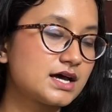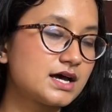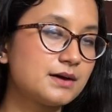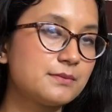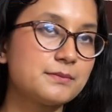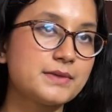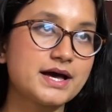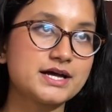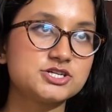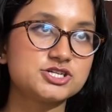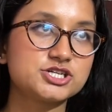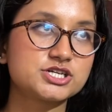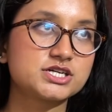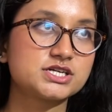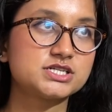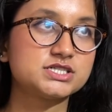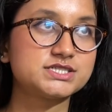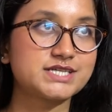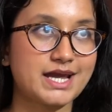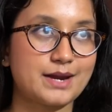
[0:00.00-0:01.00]
a
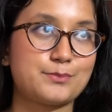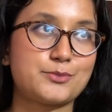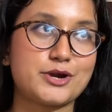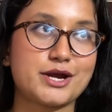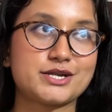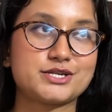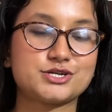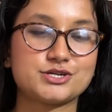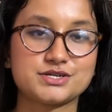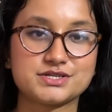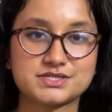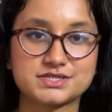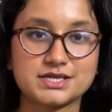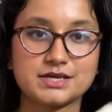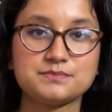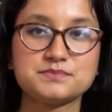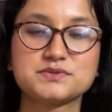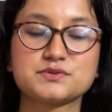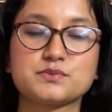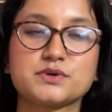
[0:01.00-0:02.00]
magical typewriter, it seems.